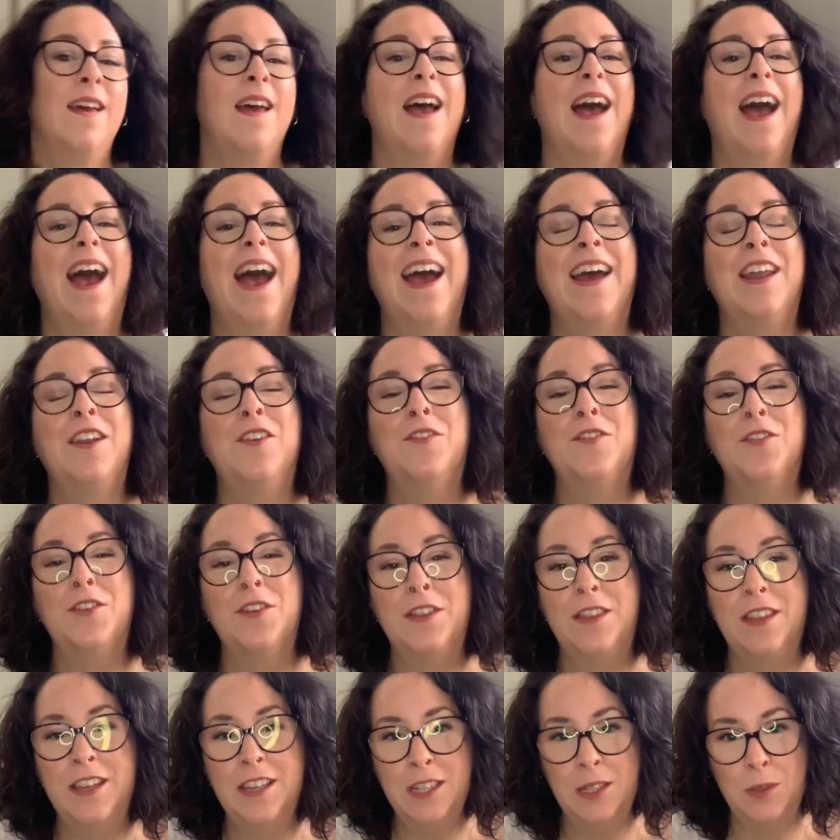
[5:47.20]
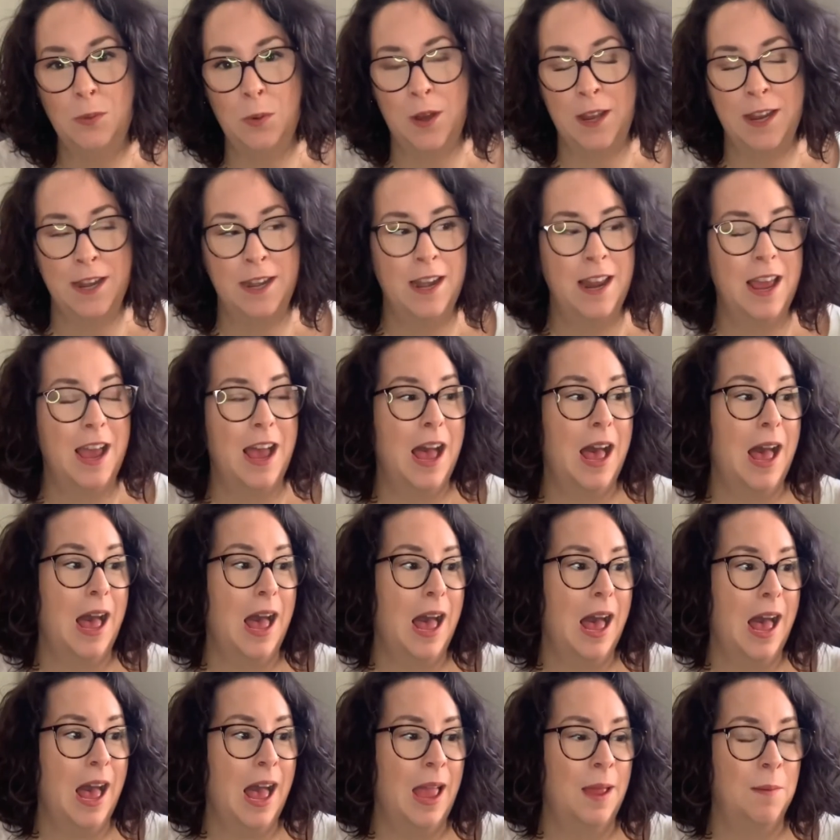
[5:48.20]
And for this one,
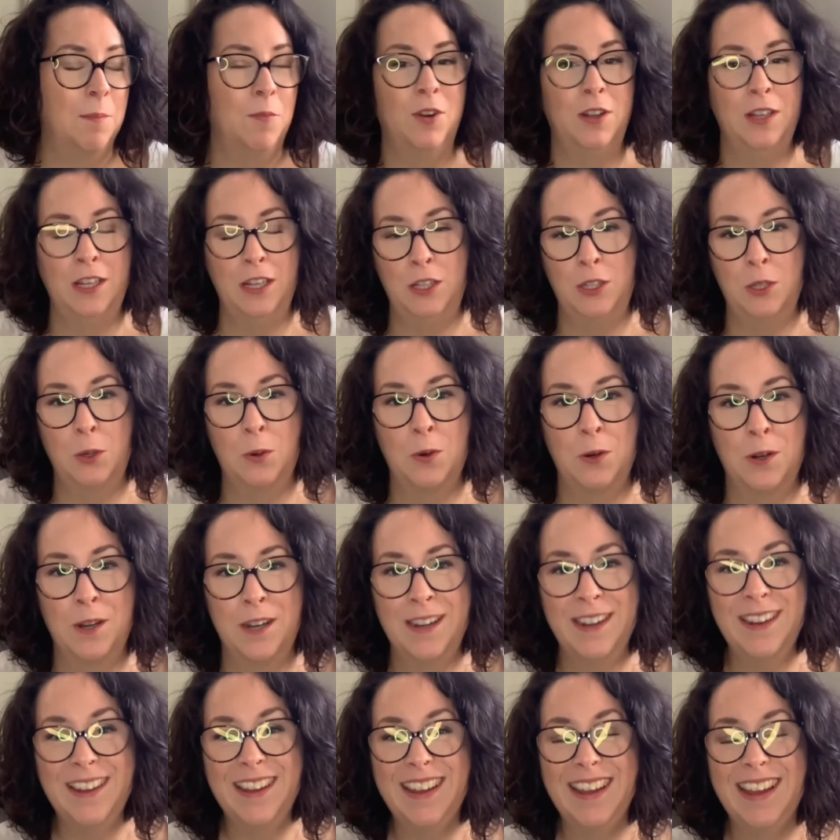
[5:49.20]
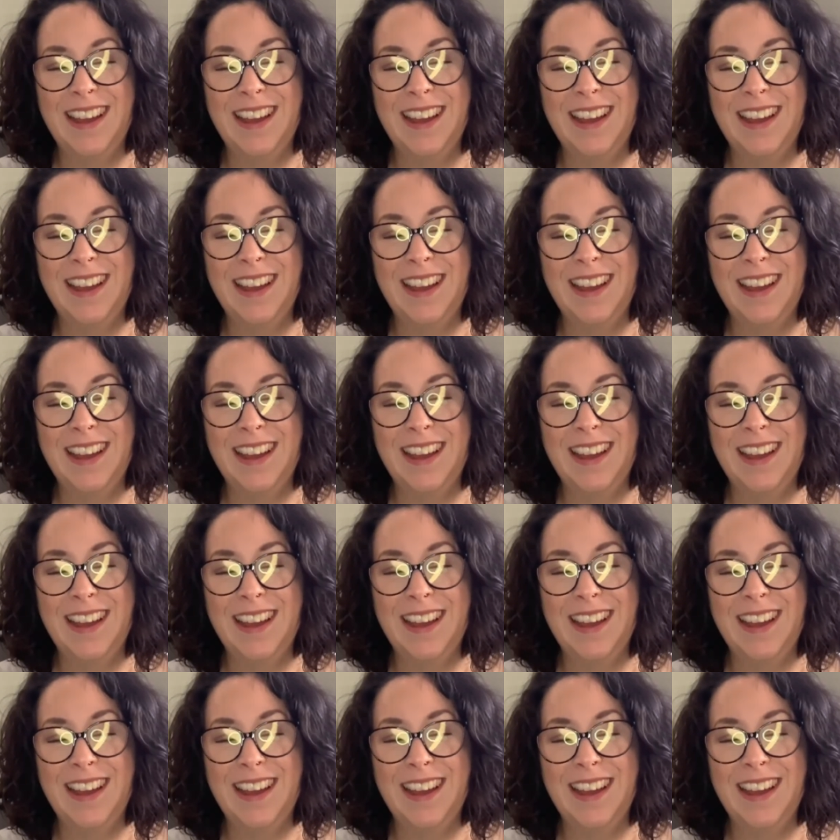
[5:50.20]
I'm really torn.